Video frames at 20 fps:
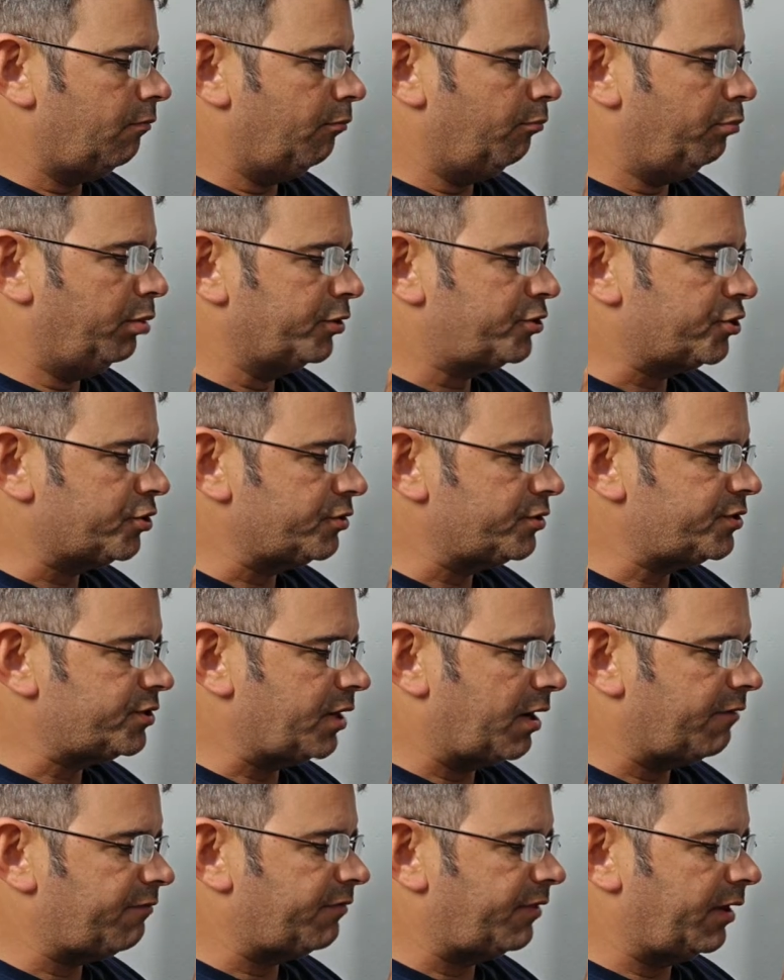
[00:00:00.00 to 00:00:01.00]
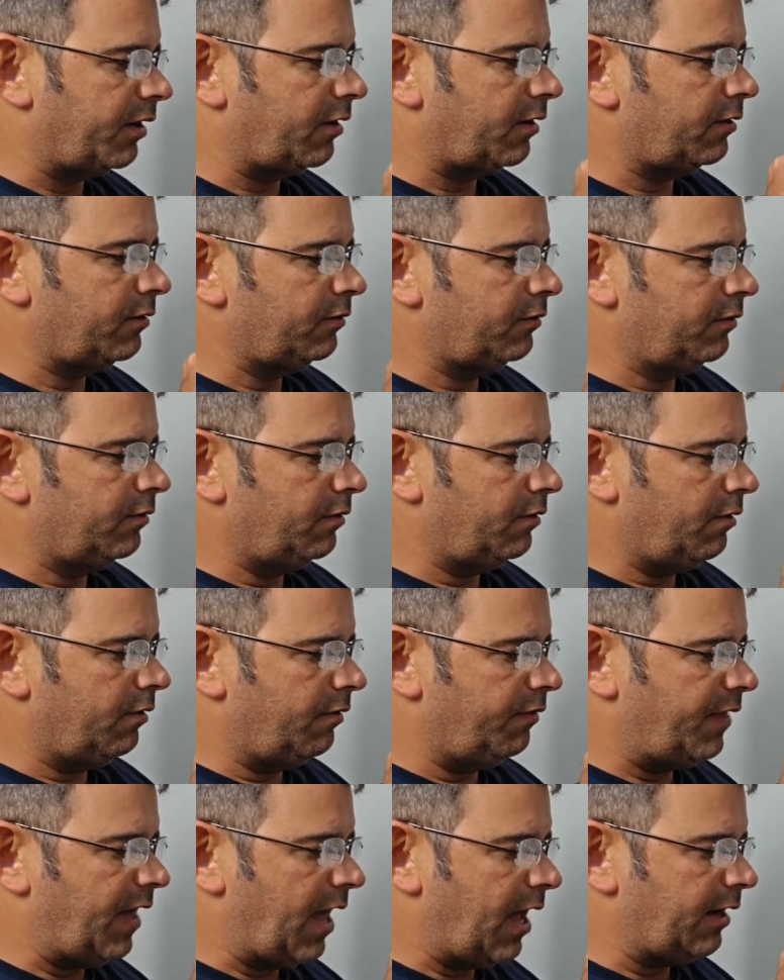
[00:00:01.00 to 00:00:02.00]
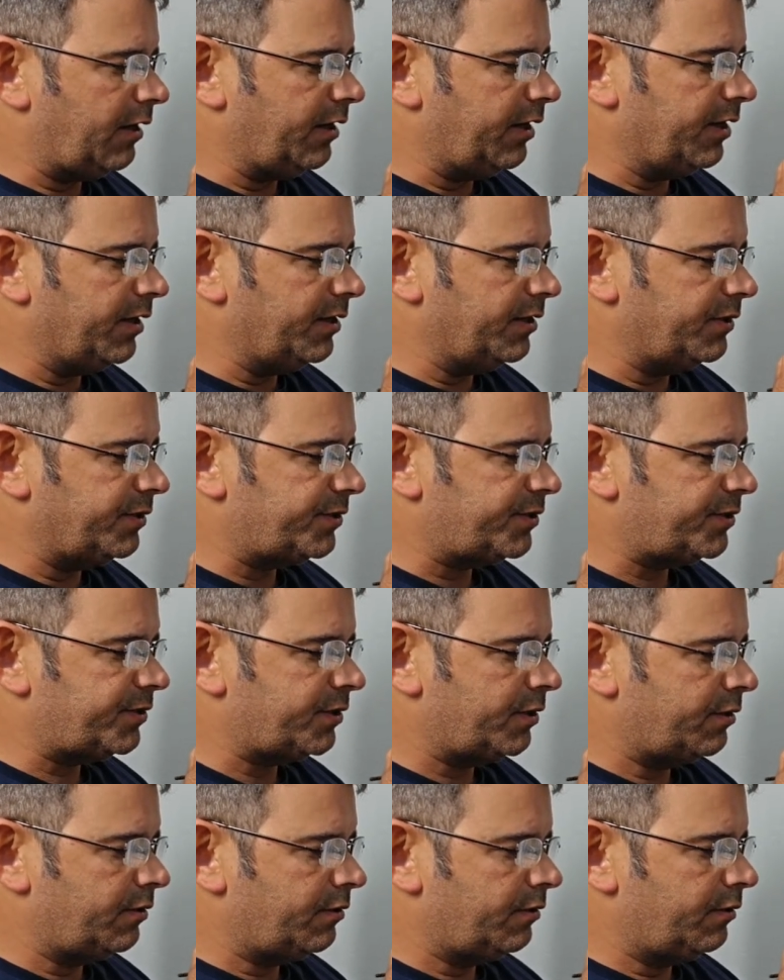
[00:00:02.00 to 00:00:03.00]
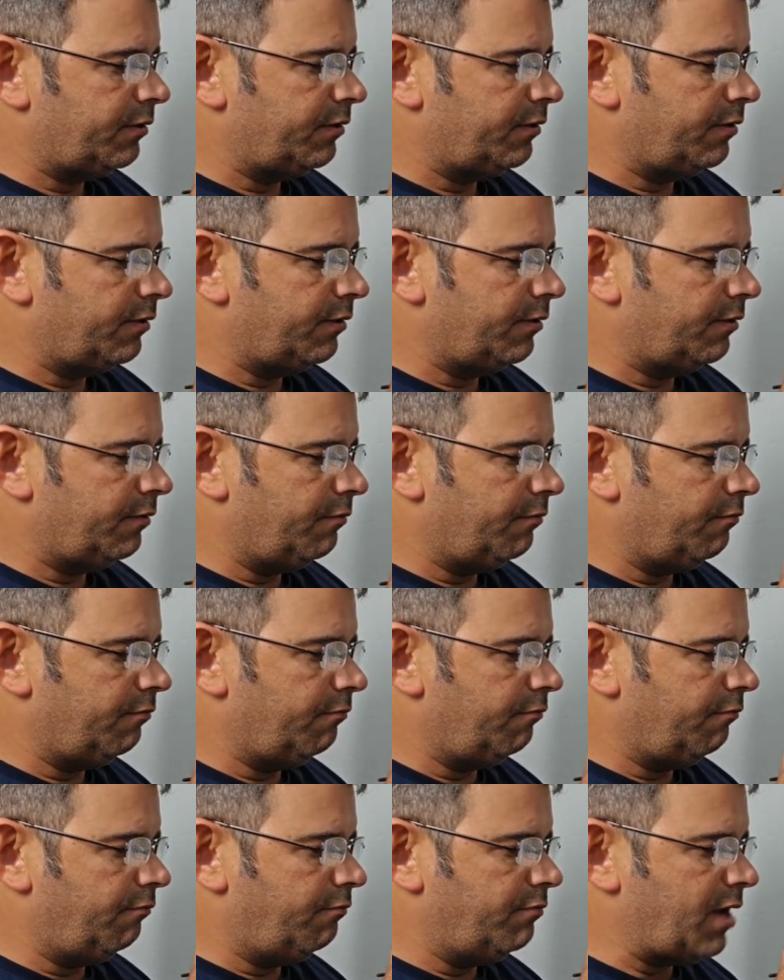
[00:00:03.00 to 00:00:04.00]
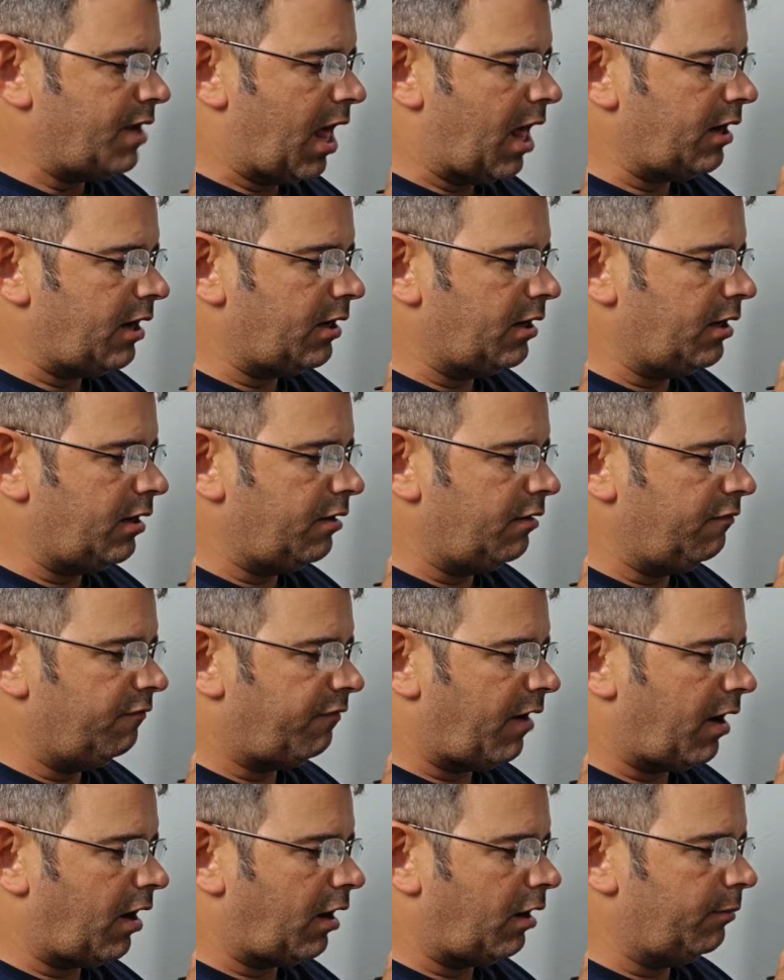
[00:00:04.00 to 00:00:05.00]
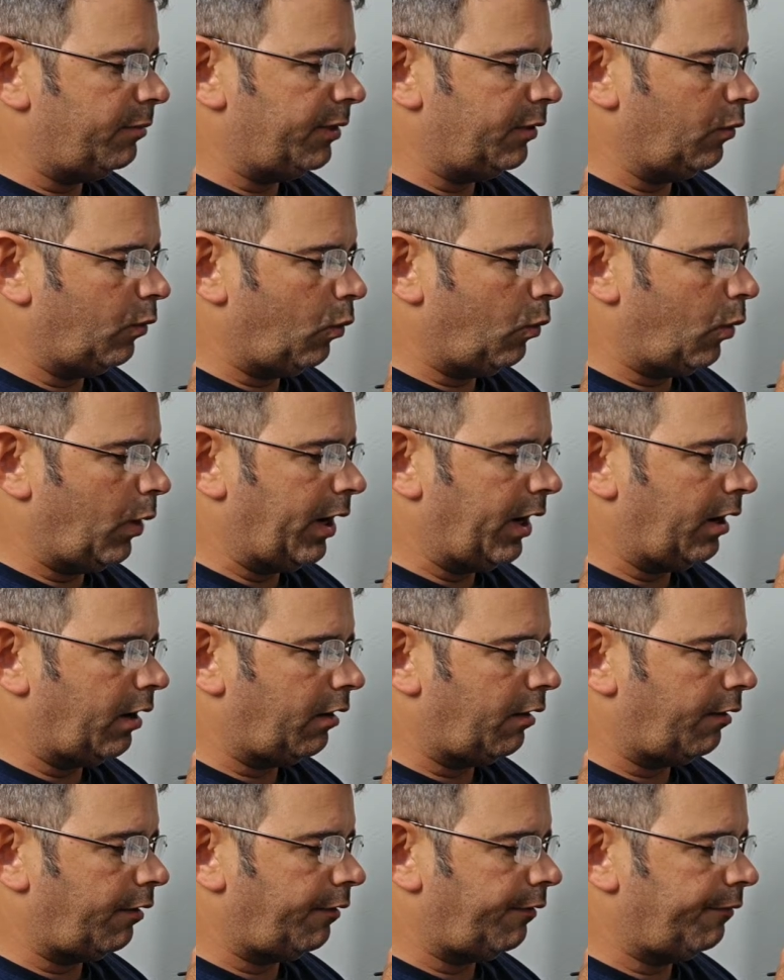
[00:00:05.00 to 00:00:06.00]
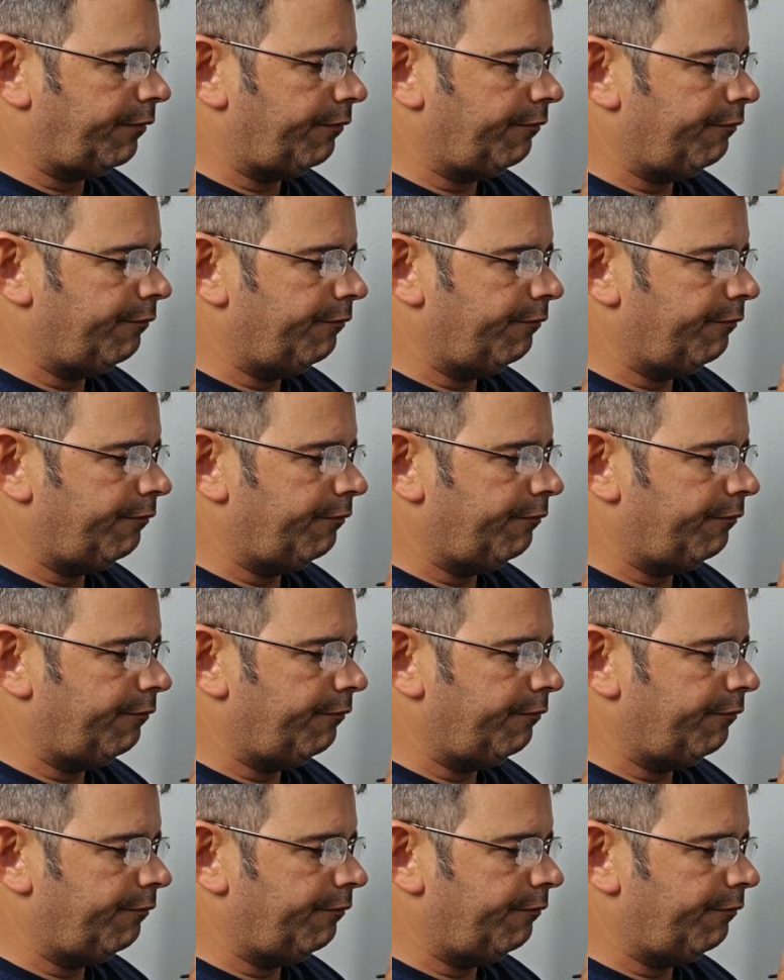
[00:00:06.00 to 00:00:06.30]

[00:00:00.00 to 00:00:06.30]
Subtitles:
butcher stuff there that is not in an environment where